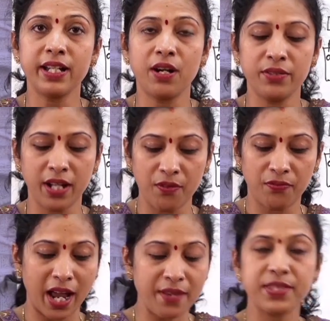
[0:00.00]
down now
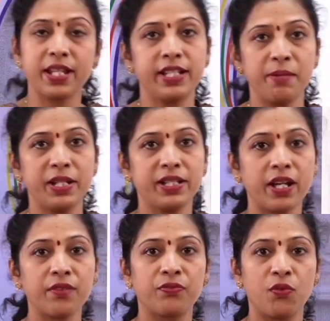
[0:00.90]
5
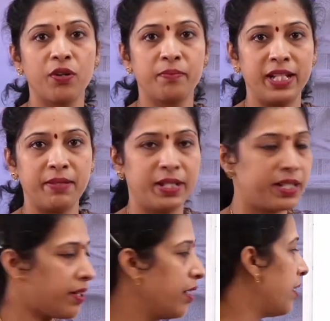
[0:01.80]
centimeter, 4
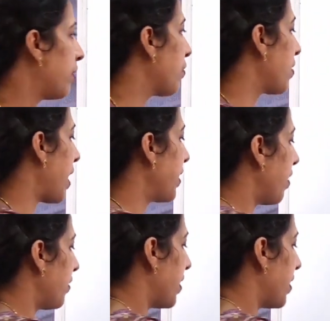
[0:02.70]
millimeter? To write down